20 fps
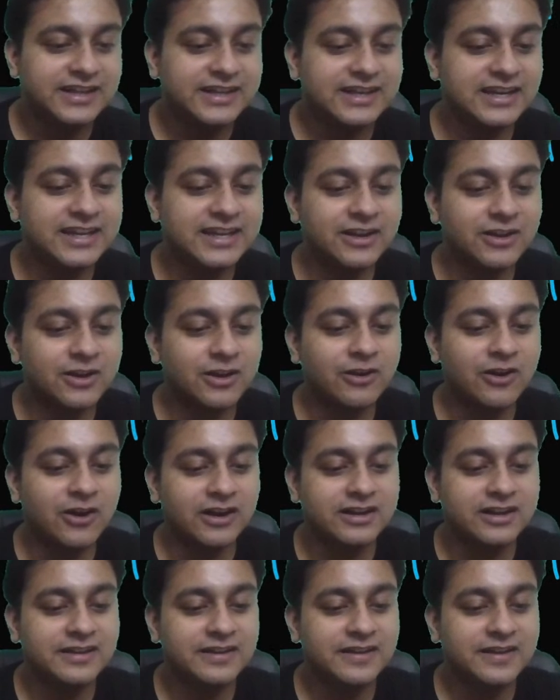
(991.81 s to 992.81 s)
Clear or
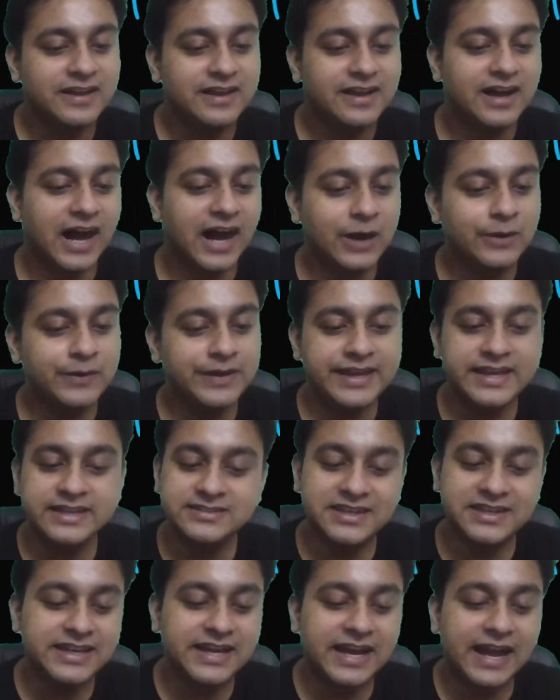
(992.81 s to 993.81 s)
not? How
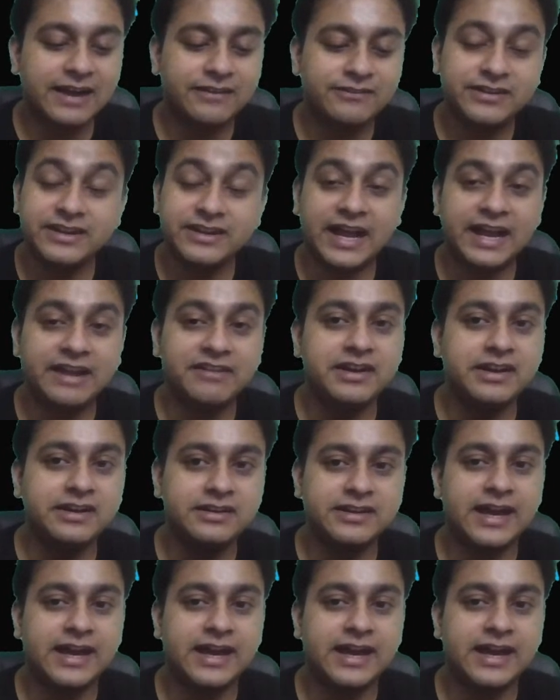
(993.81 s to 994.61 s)
easily I have derived it?